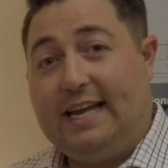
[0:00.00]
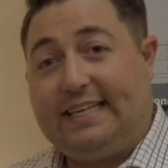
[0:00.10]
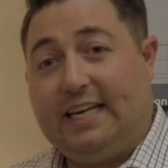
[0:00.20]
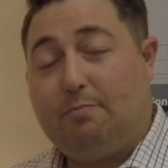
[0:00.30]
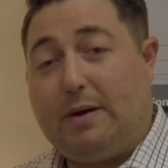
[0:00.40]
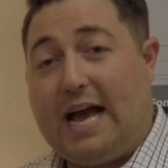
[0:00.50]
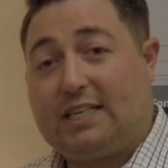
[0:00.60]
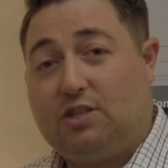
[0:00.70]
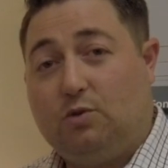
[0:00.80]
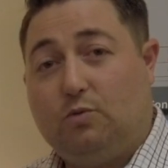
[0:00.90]
and get it
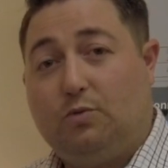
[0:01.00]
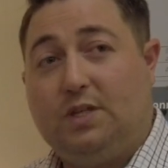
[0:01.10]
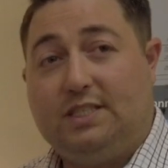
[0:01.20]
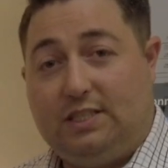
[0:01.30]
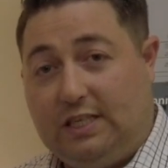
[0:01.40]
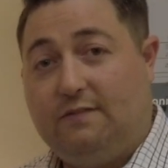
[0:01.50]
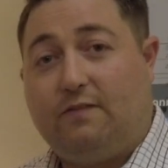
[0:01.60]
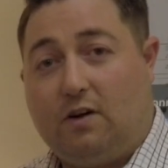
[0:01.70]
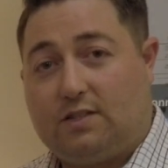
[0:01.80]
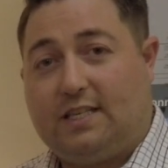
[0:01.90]
back to the
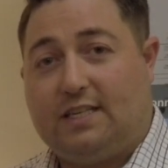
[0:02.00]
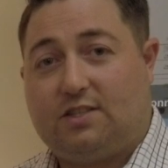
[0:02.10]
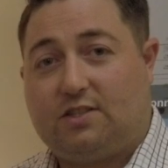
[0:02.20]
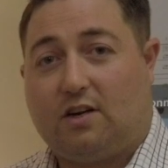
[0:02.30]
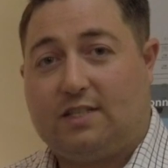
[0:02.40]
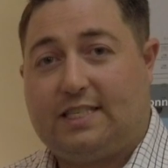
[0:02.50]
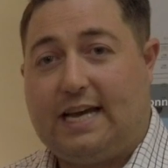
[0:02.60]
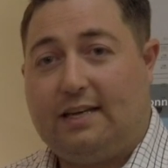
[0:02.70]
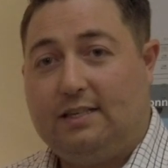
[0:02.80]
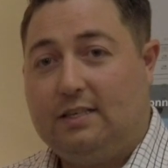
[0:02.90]
defaults that it starts
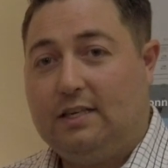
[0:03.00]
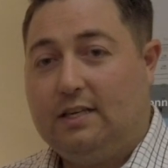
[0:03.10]
at.